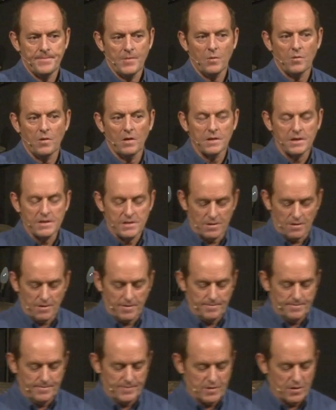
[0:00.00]
Quality
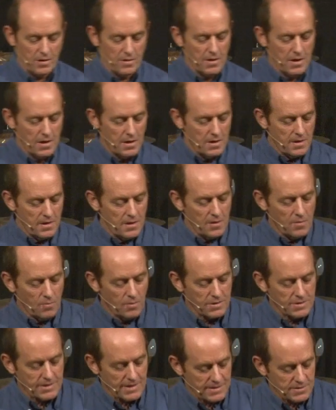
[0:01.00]
time. So
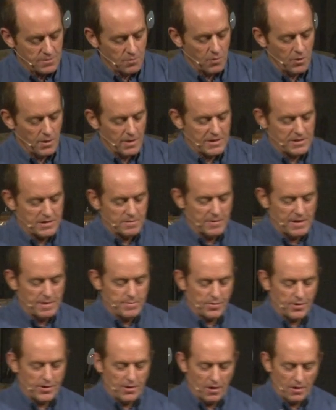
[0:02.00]
what doesn't work is to be
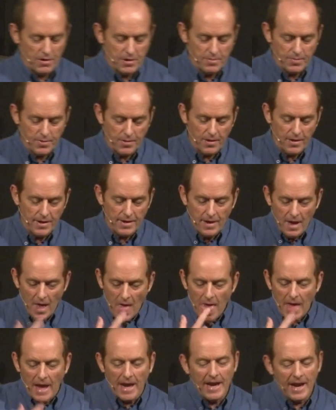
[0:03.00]
preoccupied.
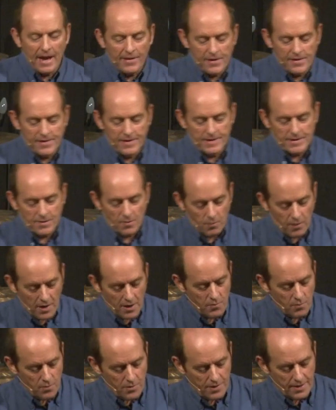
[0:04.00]
And another thing that
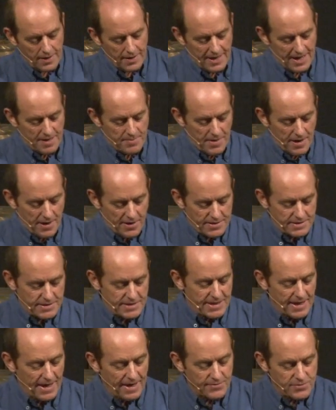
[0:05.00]
won't work in our marriage is
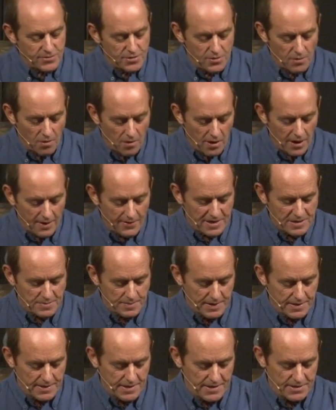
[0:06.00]
to have too high
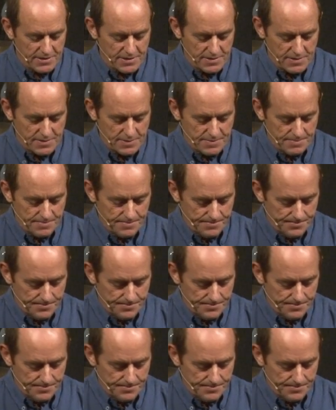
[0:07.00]
expectations.